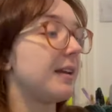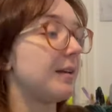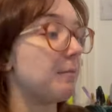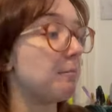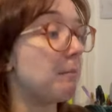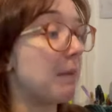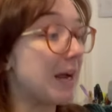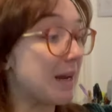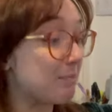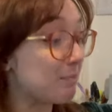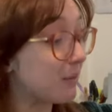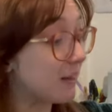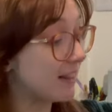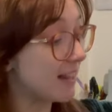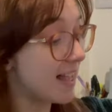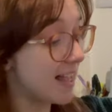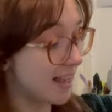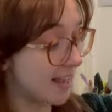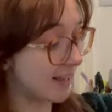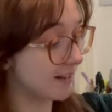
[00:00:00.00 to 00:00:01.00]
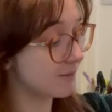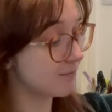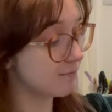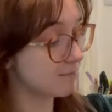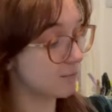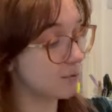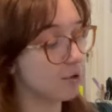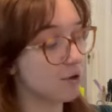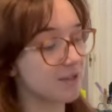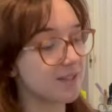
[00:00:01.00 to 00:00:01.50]
My plan,
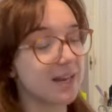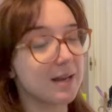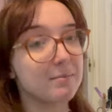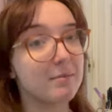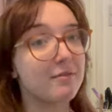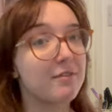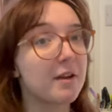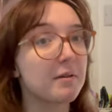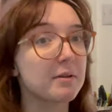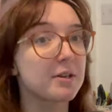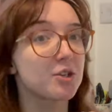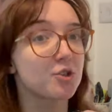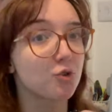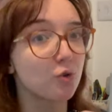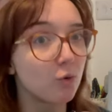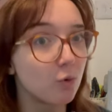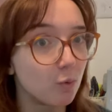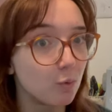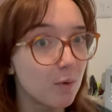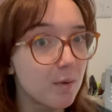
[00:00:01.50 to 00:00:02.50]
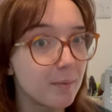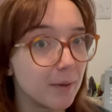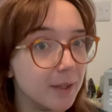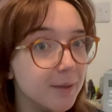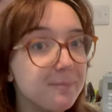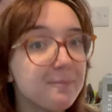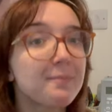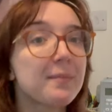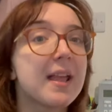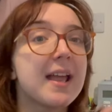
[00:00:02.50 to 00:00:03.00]
because I'm a very short
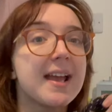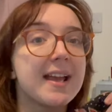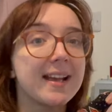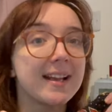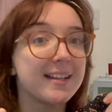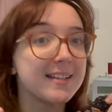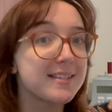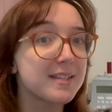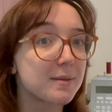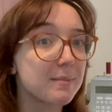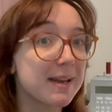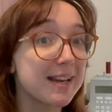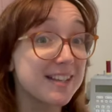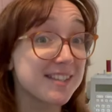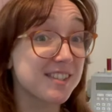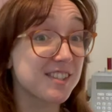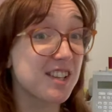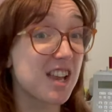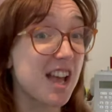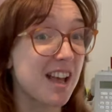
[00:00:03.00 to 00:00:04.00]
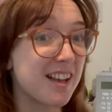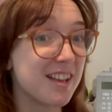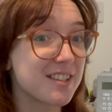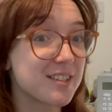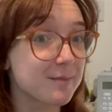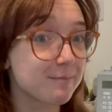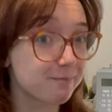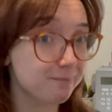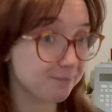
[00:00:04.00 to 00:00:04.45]
woman, is to make a skirt.